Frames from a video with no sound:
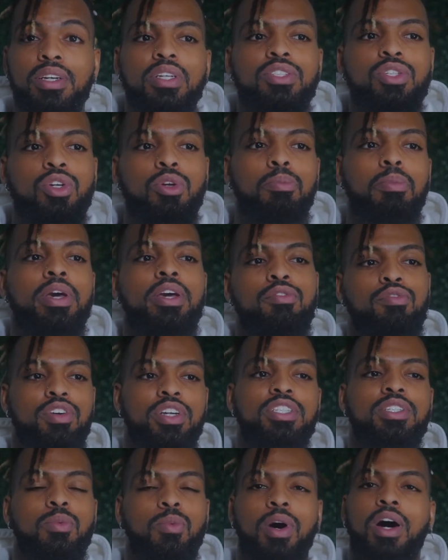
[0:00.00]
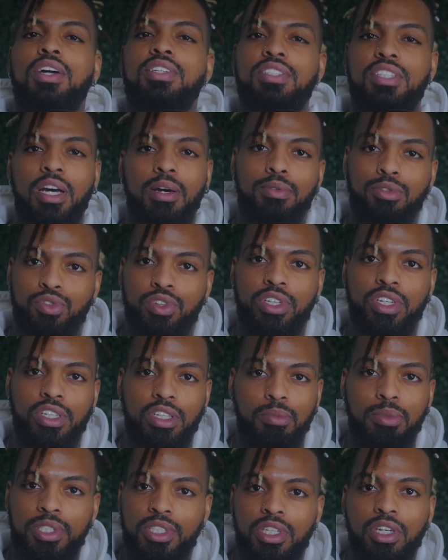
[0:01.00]
So the main reason why I stopped drinking,
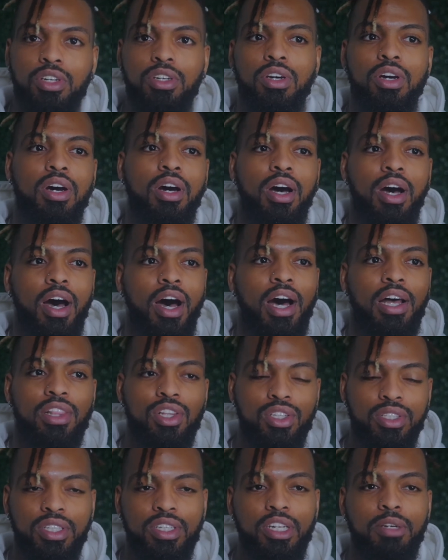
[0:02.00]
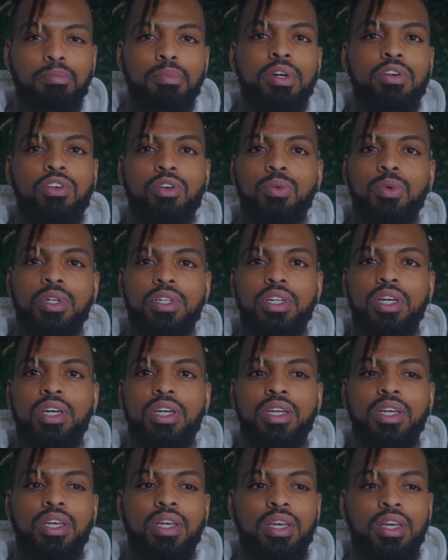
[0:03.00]
let me tell y'all, I looked in the mirror one
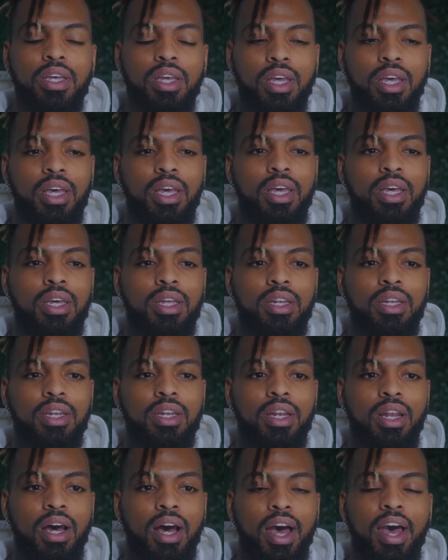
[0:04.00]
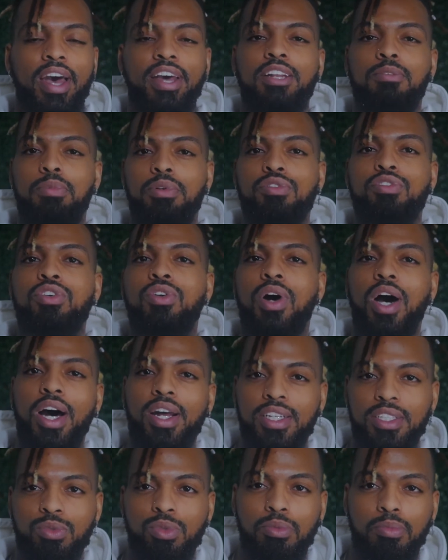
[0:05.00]
day and I had to be real
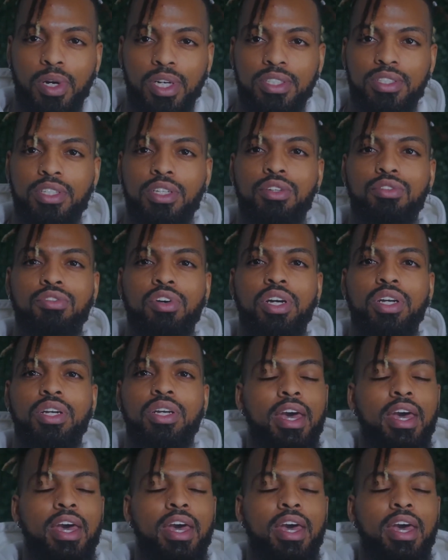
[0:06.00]
honest with myself, right?